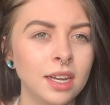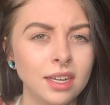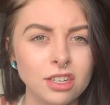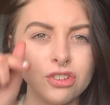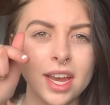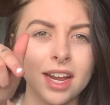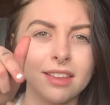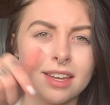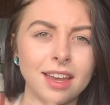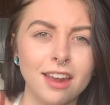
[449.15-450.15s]
Get your head out
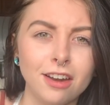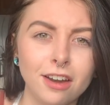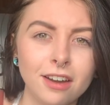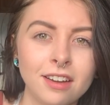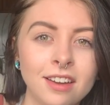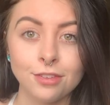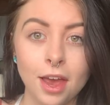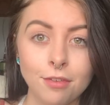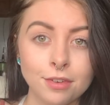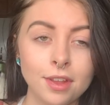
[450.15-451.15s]
of the gutter. So
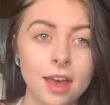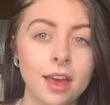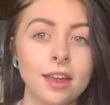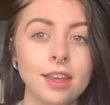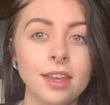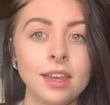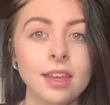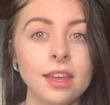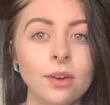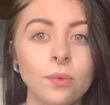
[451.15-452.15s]
after that,
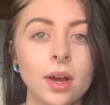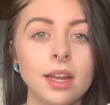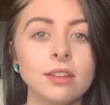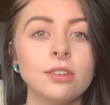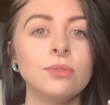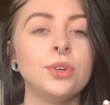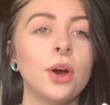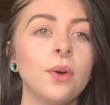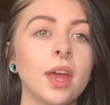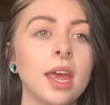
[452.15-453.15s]
he went to
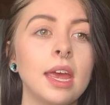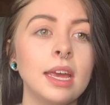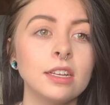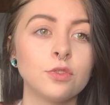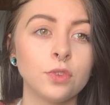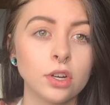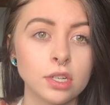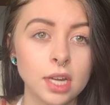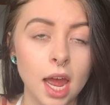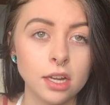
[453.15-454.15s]
go get his
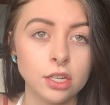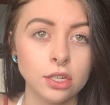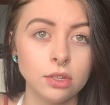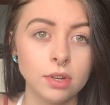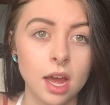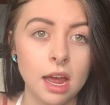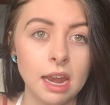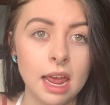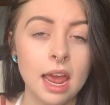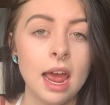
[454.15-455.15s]
first tattoo done